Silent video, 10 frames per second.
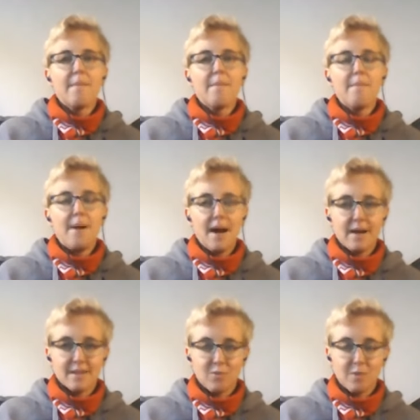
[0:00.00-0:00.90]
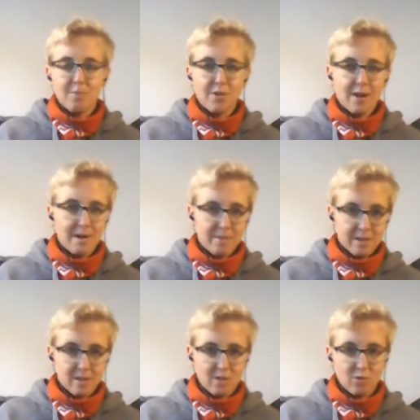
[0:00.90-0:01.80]
But we
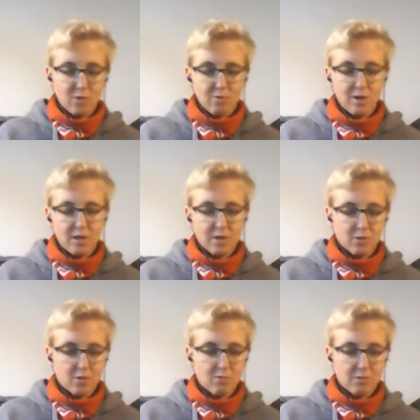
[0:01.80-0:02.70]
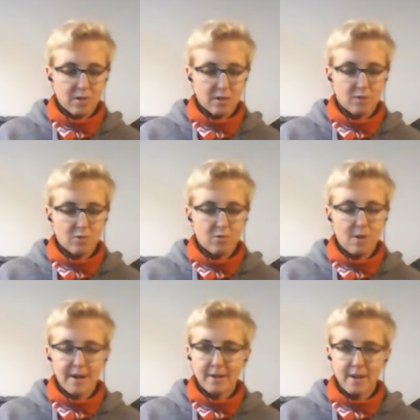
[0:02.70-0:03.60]
promise you, we really do, we'll do
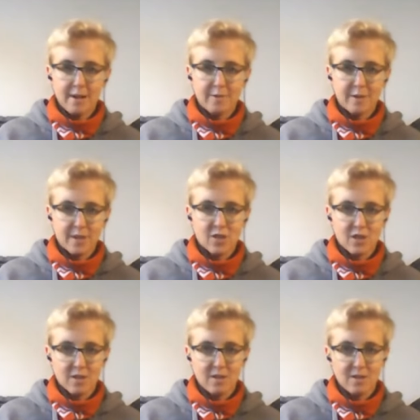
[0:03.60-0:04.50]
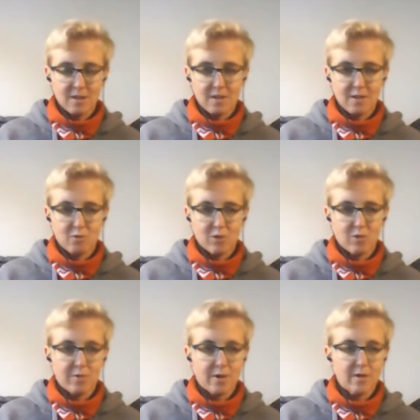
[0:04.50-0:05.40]
one live session uh,
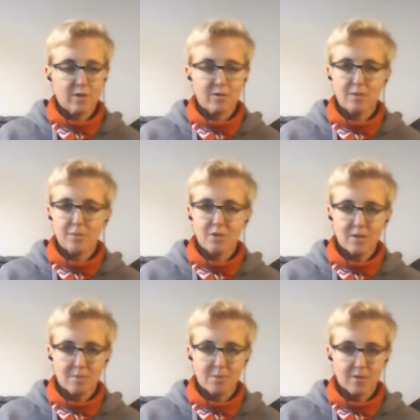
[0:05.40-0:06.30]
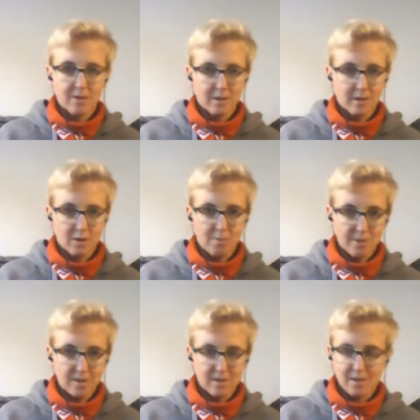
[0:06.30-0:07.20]
which refers to the most important
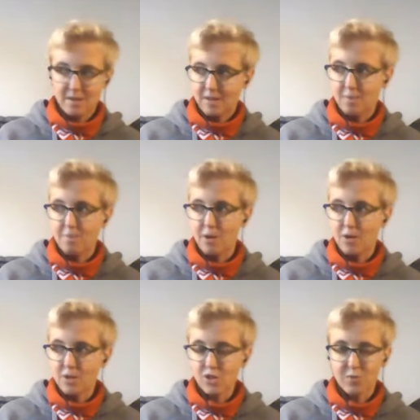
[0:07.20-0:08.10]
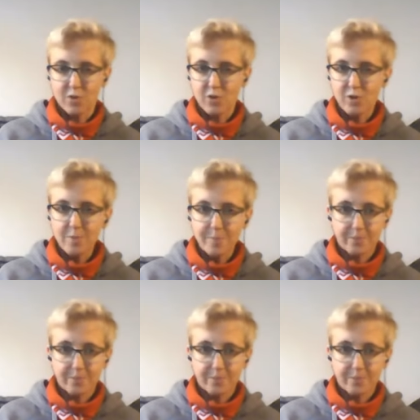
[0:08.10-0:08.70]
topics in Polish for you.